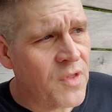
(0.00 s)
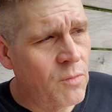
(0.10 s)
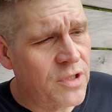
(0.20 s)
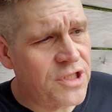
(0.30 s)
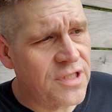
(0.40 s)

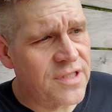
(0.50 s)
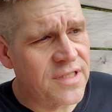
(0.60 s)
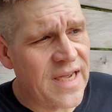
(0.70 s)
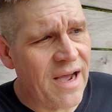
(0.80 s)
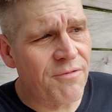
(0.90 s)
which is the
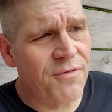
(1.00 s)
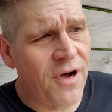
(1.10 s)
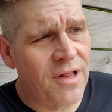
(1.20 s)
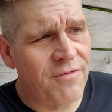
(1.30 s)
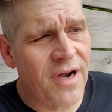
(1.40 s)

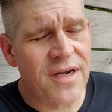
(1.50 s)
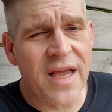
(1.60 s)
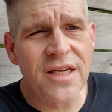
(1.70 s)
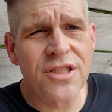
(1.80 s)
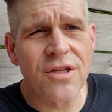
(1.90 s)
downfall of our
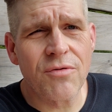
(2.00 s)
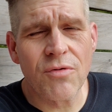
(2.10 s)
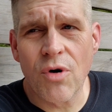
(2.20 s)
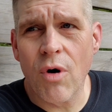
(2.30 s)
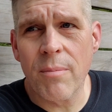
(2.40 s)
nation
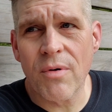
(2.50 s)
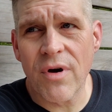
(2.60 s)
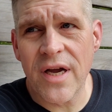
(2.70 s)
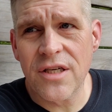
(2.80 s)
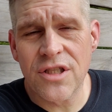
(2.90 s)
through
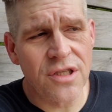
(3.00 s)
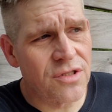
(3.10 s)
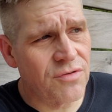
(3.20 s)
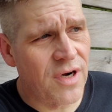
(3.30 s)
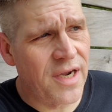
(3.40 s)

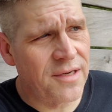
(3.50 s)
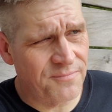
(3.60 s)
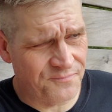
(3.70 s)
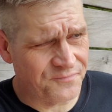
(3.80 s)
corporations, right?